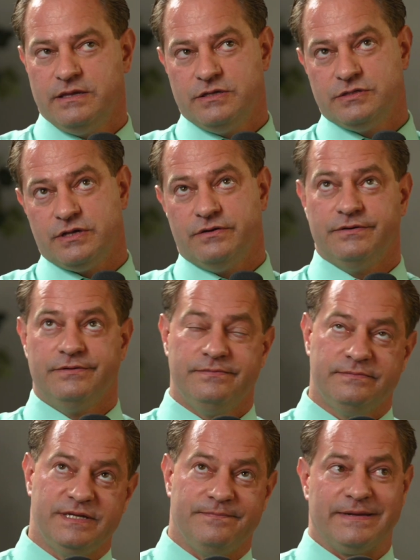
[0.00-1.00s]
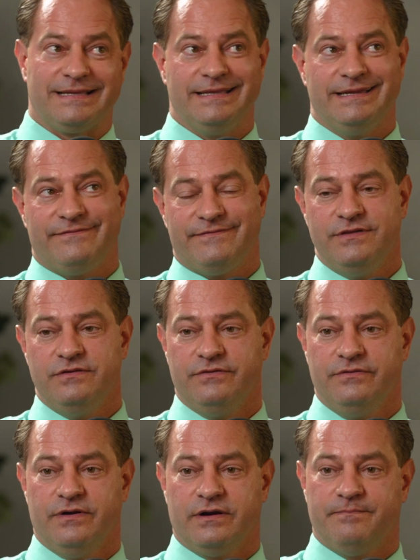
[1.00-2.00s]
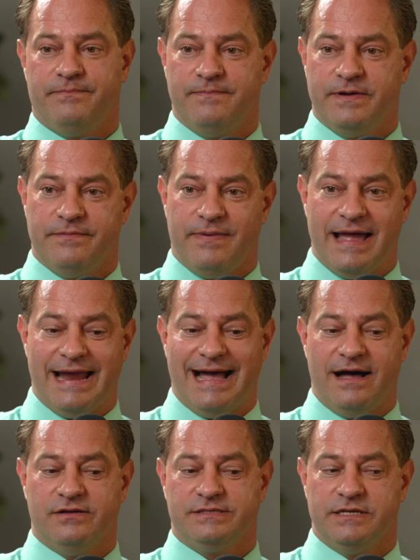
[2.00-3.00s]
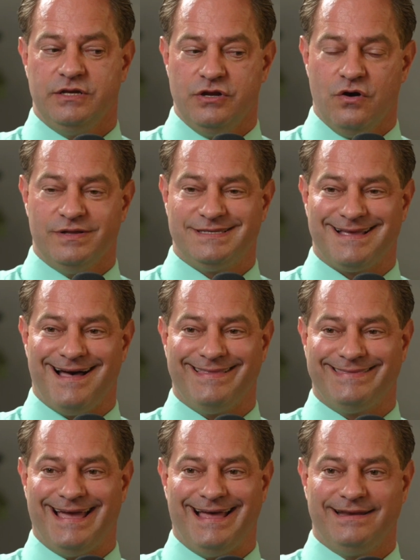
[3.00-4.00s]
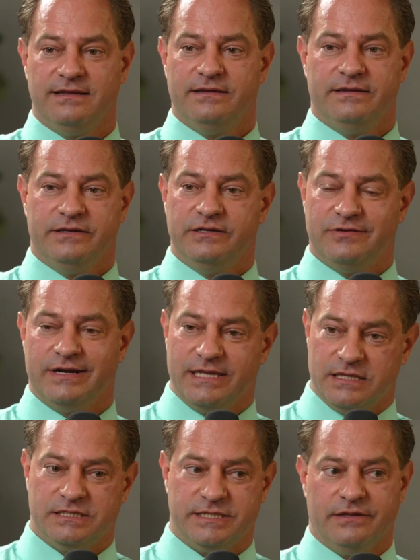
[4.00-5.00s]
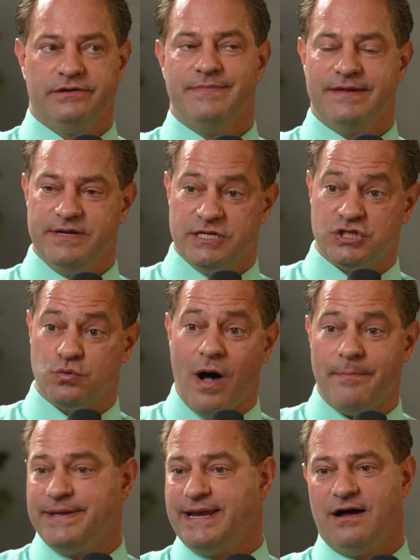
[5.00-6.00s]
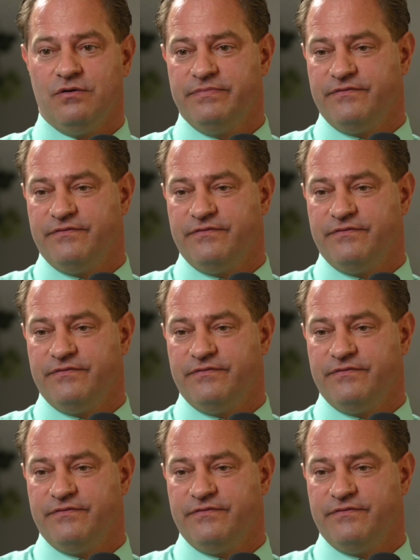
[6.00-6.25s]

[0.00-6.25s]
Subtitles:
So typically if you are going to buy a house and you know it's got that, you try to get the seller maybe to swap it out